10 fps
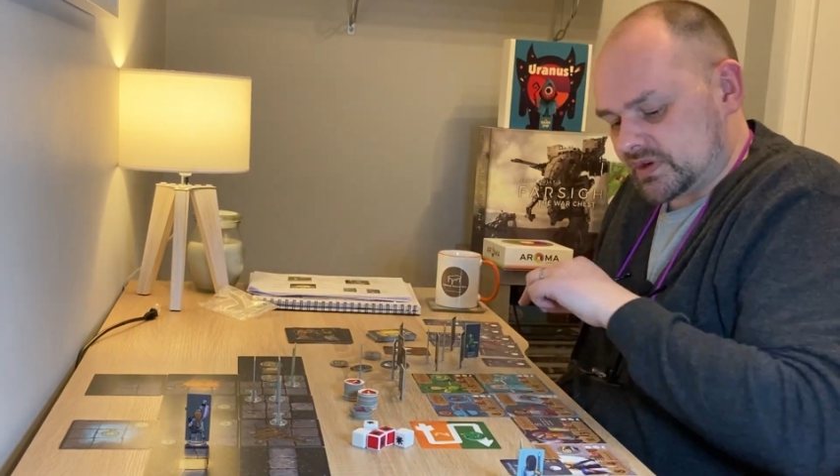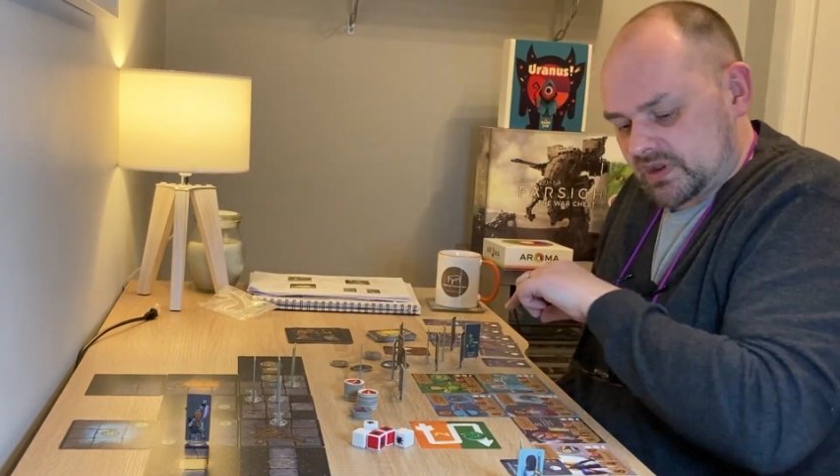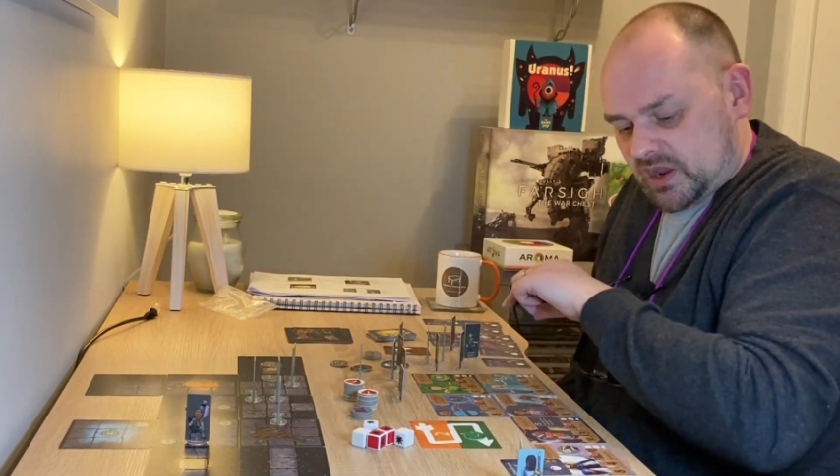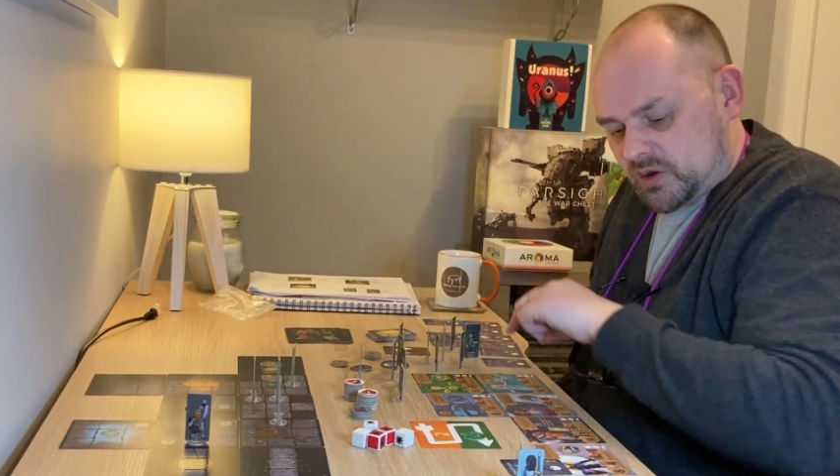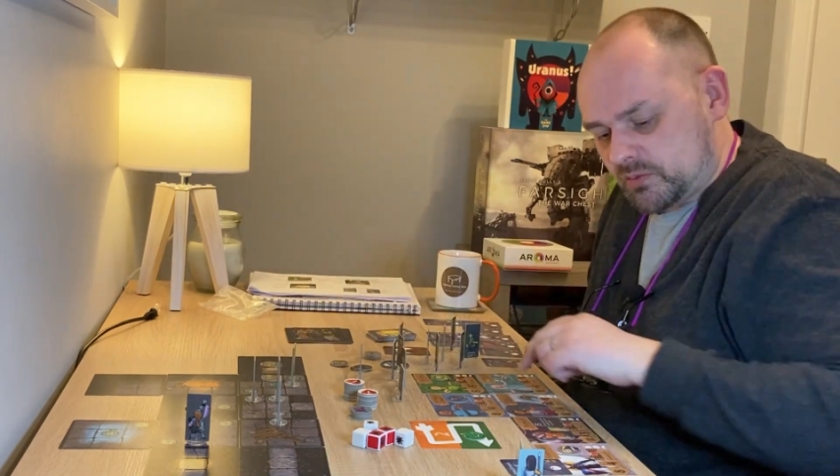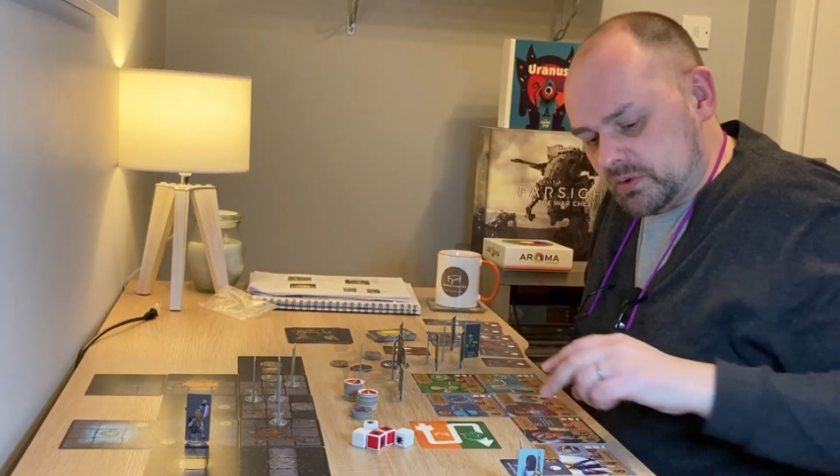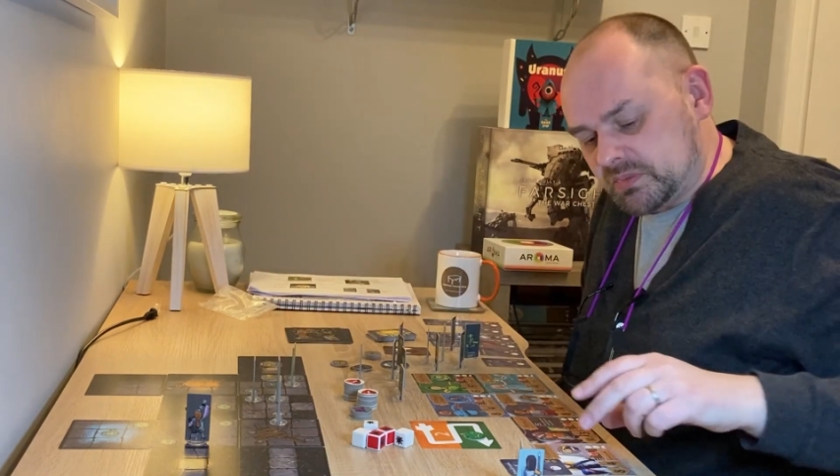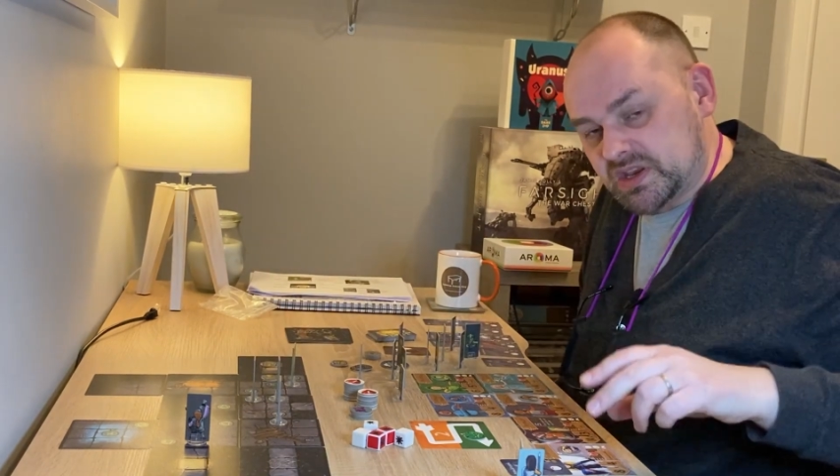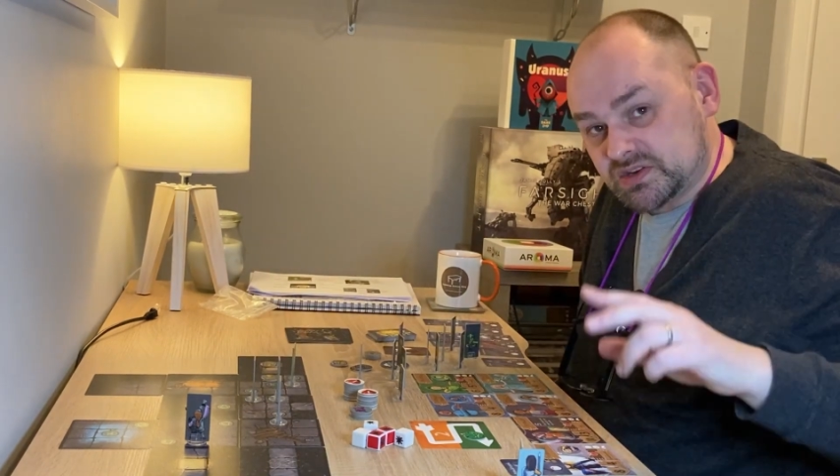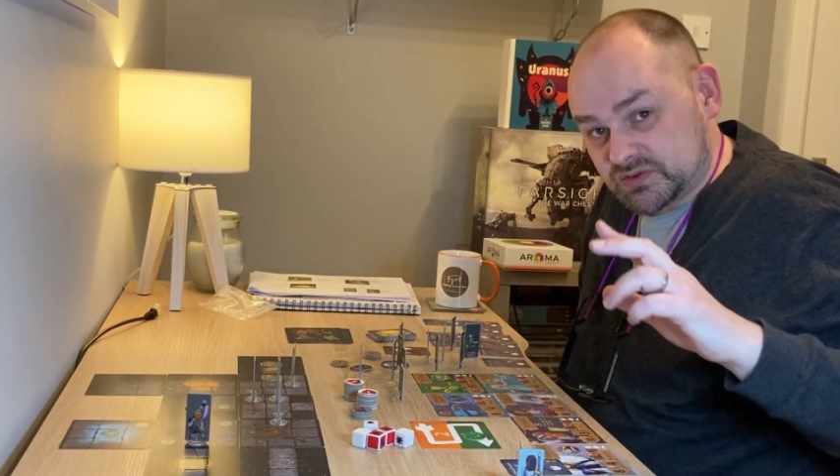and that will be
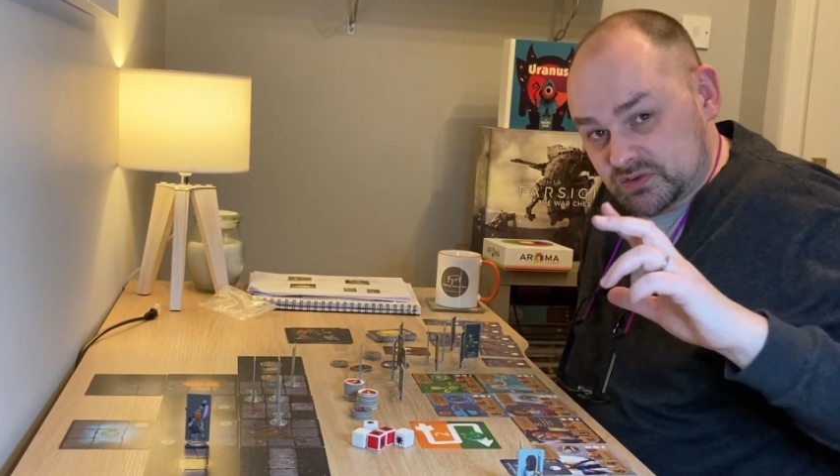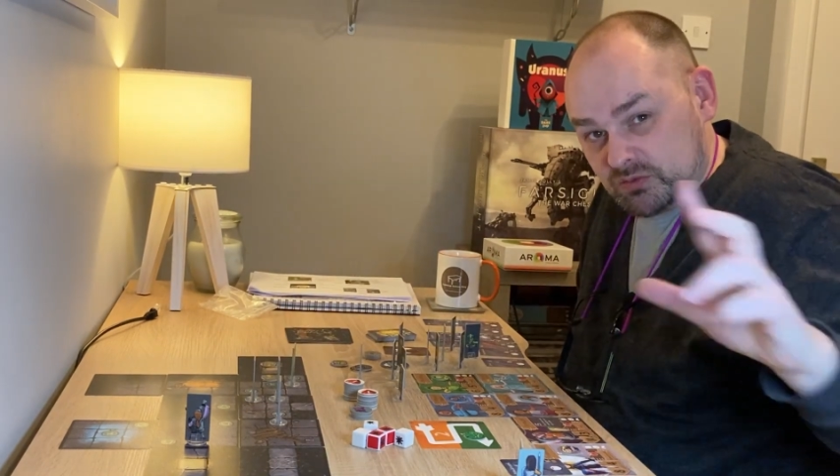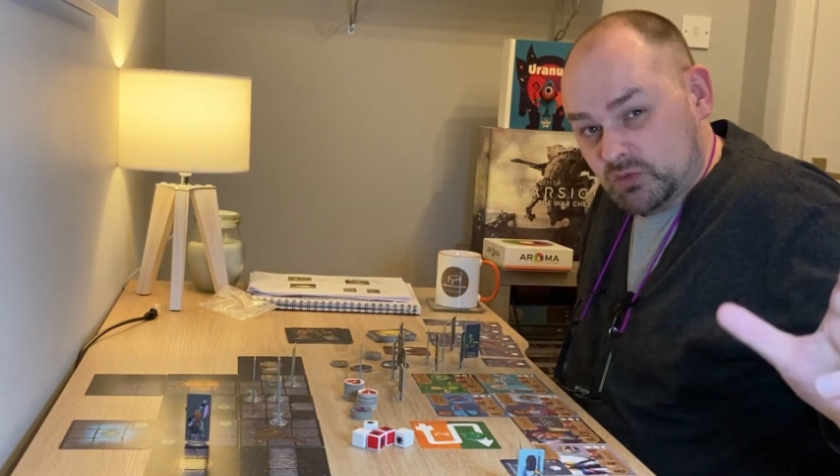based on the